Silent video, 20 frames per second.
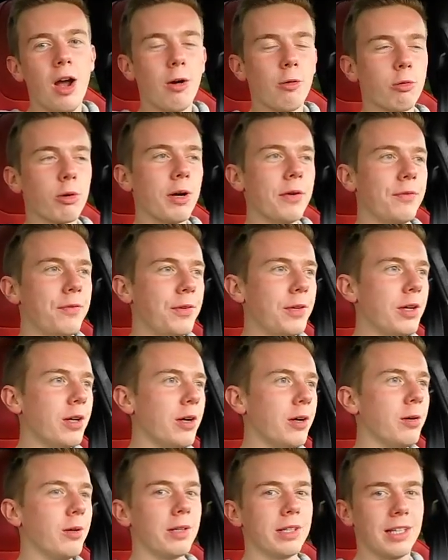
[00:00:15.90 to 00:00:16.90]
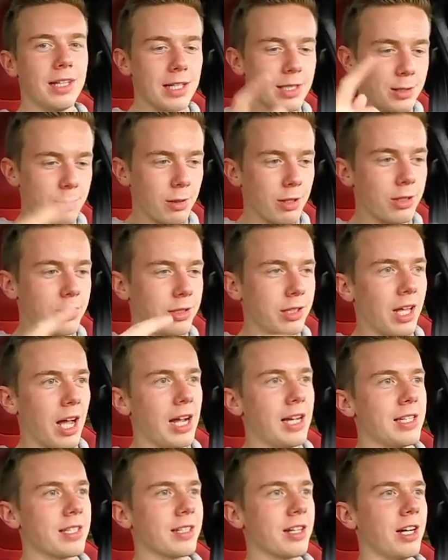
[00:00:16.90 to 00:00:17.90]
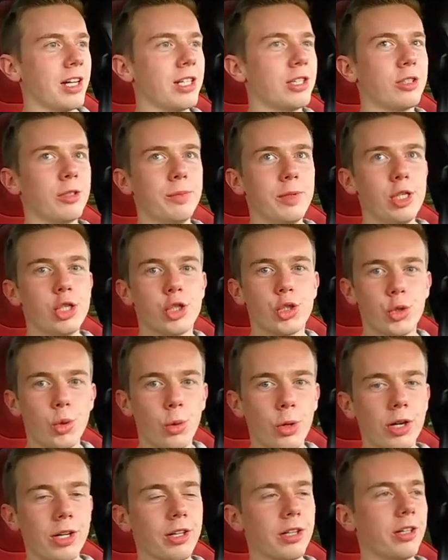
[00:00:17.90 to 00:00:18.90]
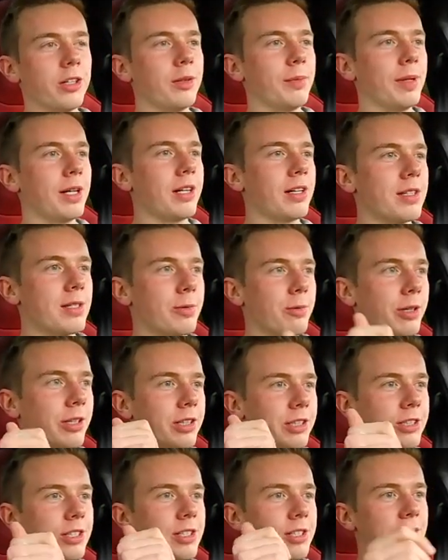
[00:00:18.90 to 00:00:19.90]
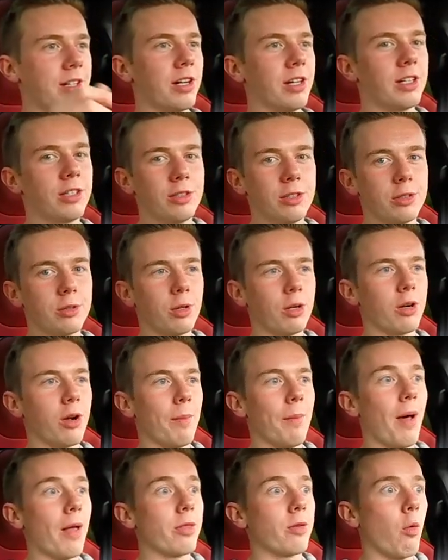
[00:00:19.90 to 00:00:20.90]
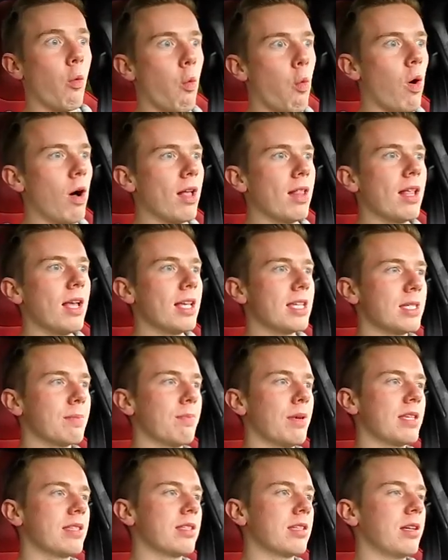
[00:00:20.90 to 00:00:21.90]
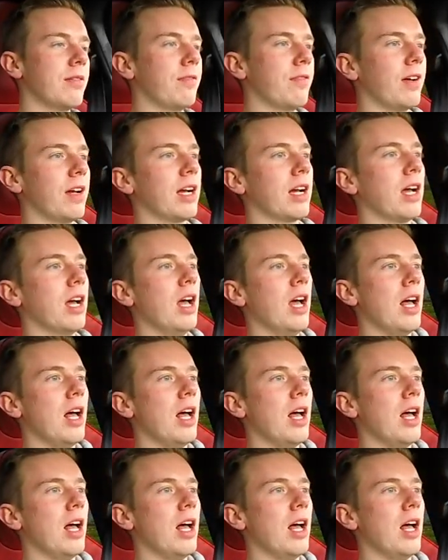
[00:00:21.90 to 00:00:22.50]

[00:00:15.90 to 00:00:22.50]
review. This one today is going to be shorter because we're just going to talk about one specific